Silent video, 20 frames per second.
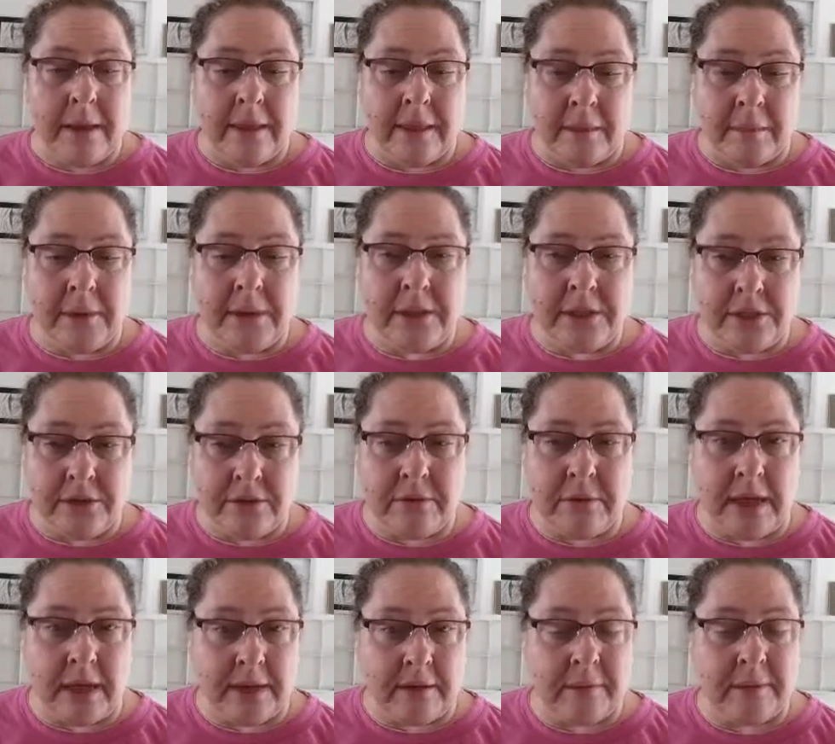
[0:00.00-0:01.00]
They really do
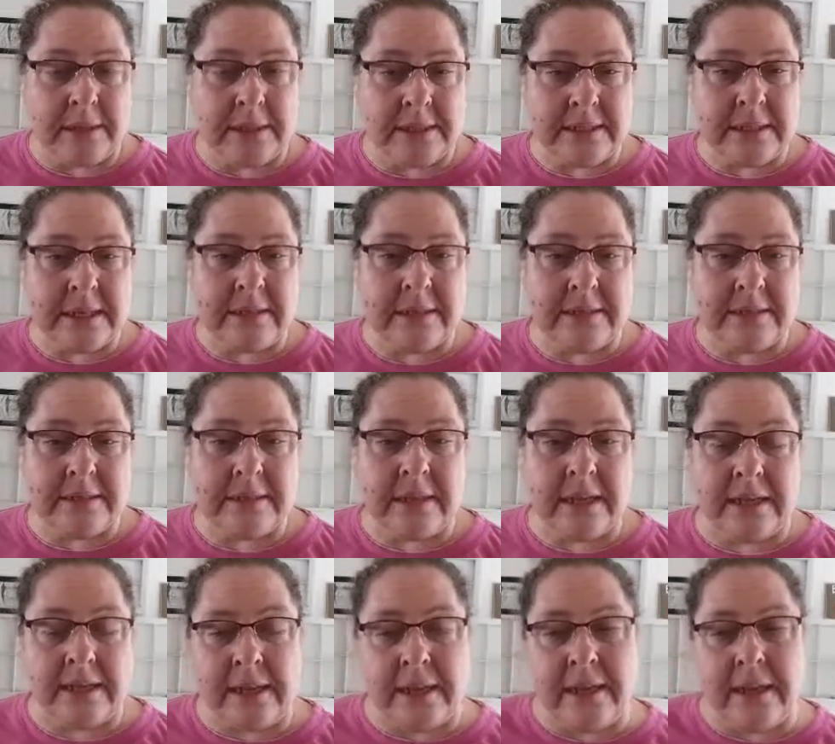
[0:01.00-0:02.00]
like what he says.
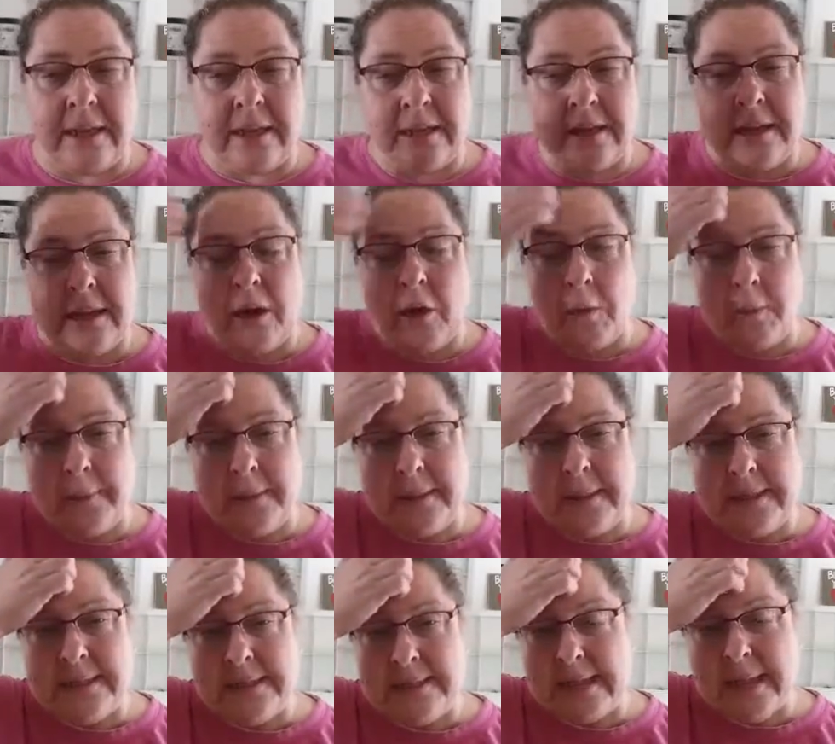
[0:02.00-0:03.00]
They
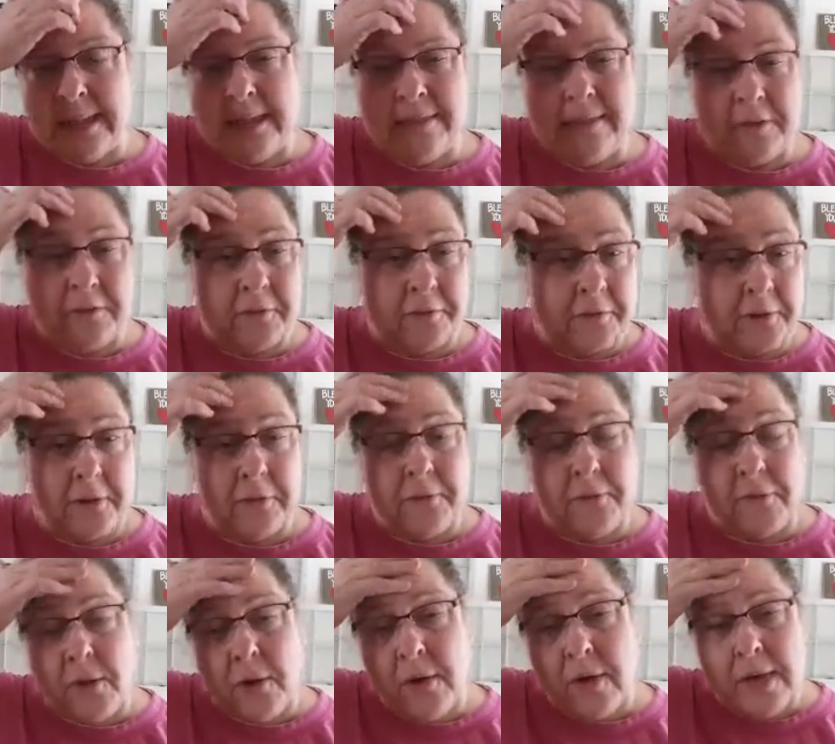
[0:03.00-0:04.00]
openly say they're
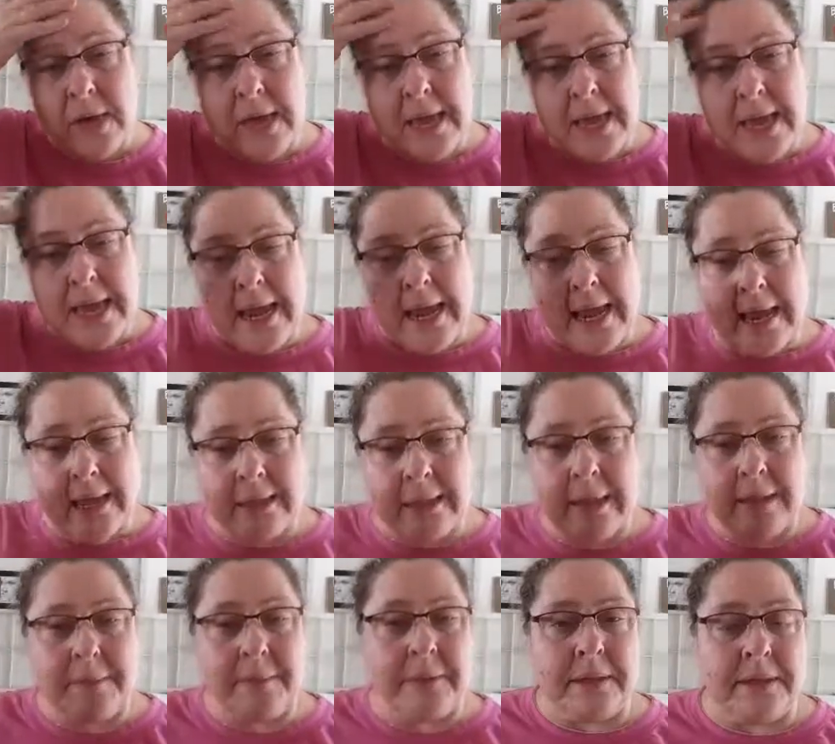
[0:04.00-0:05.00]
fearful, and
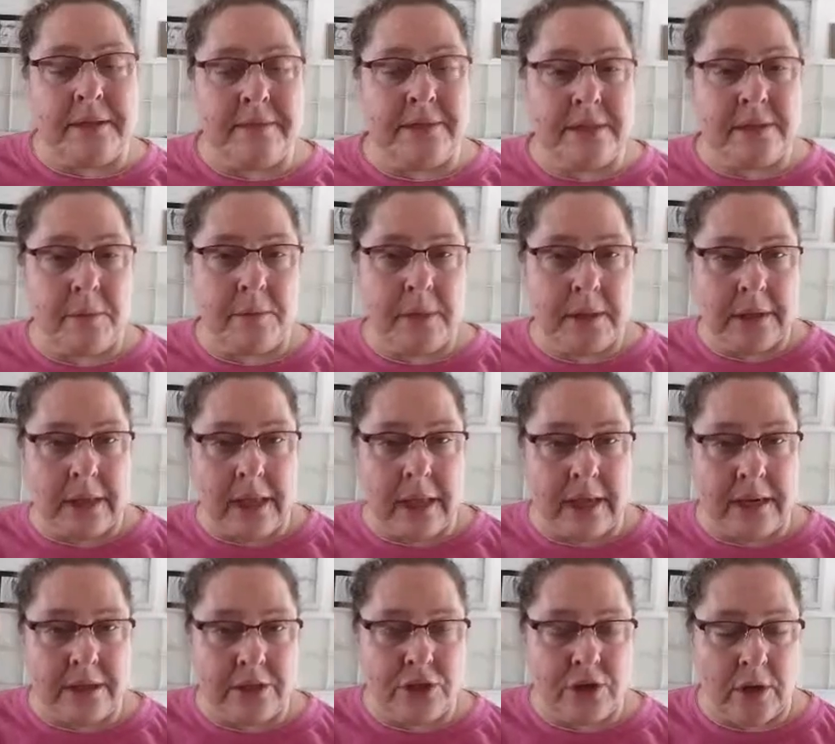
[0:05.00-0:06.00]
they believe someone
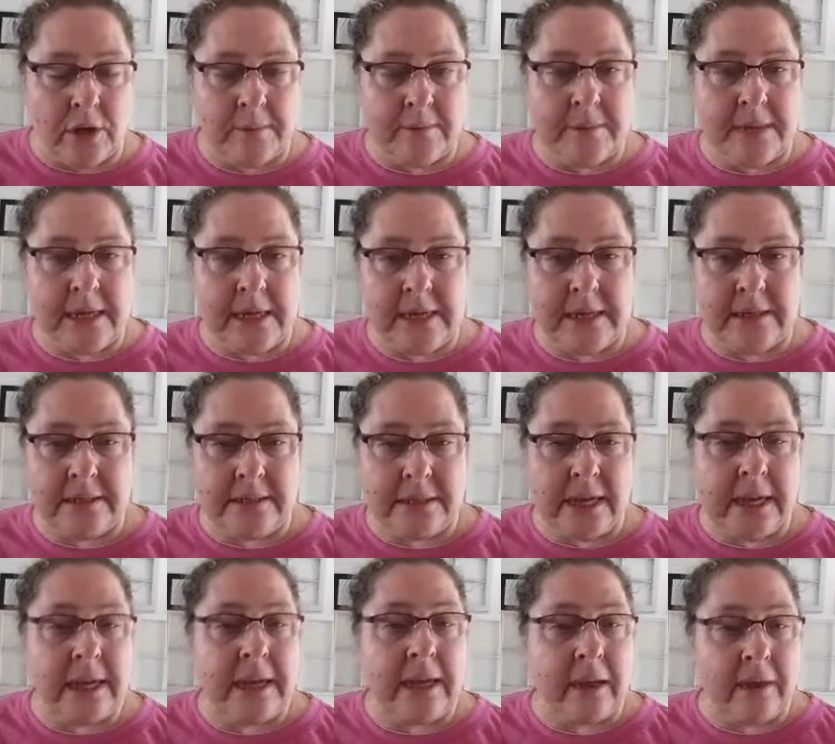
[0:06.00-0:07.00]
like Trump can
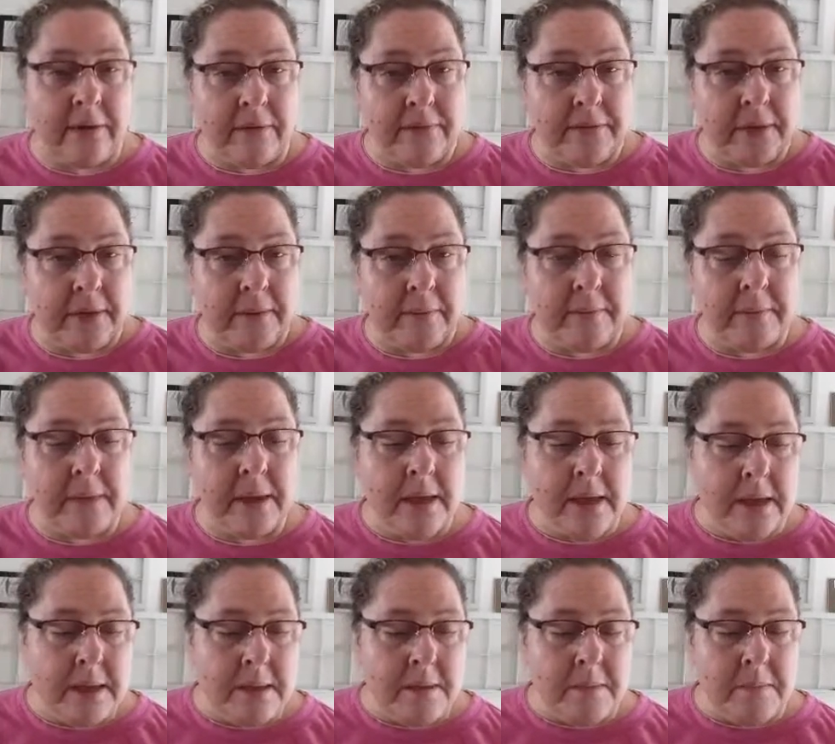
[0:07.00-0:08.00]
take care of them
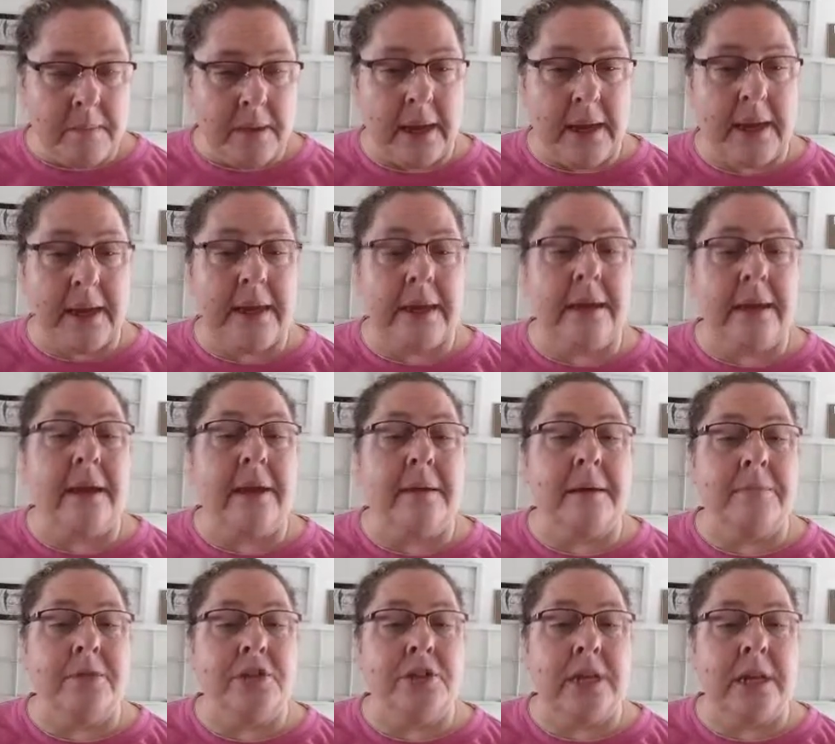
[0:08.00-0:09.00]
by
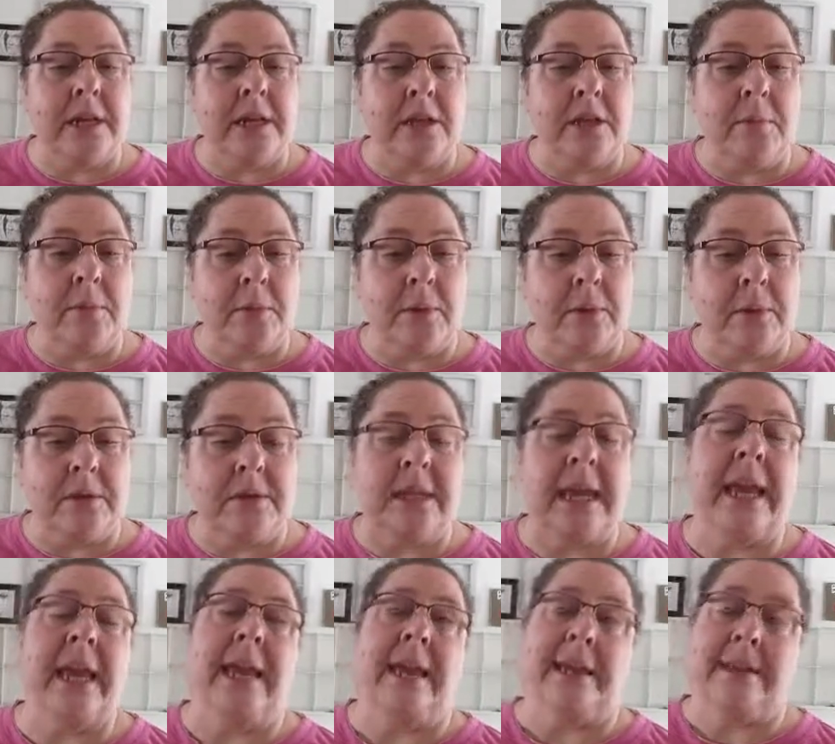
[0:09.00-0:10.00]
shutting the borders.
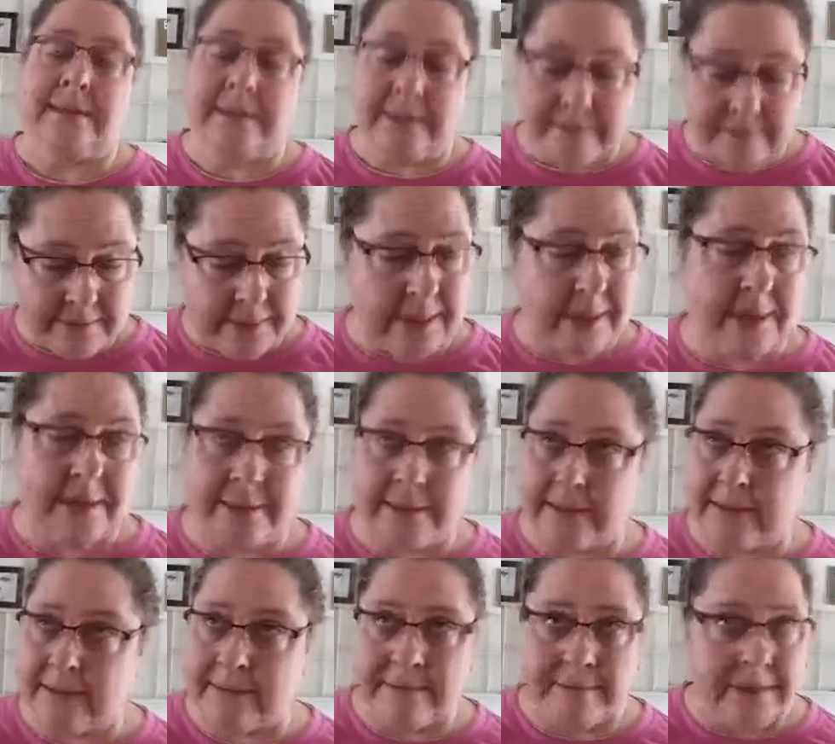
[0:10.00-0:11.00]
Hate,
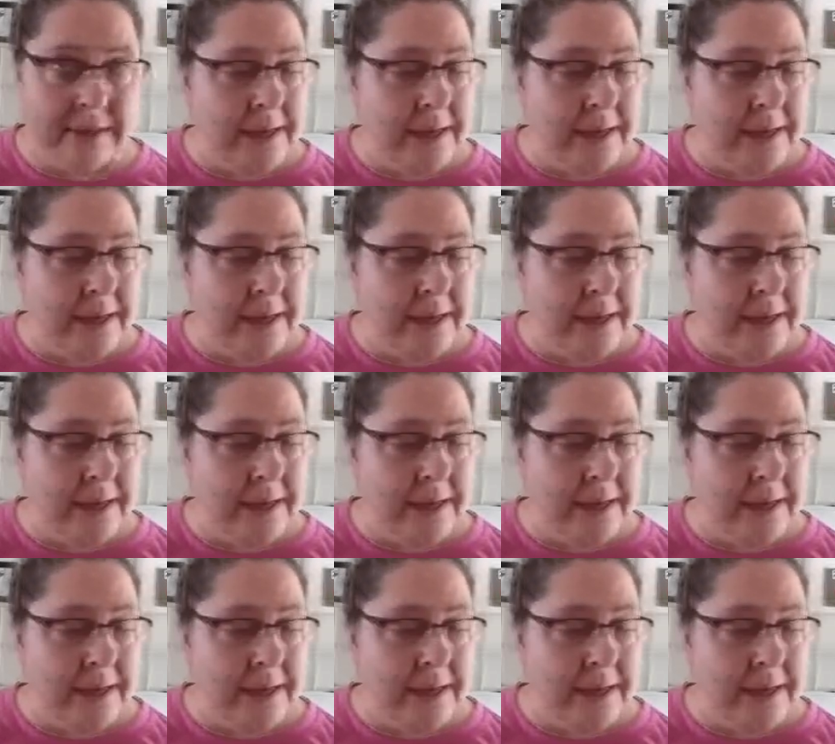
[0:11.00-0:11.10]
yes.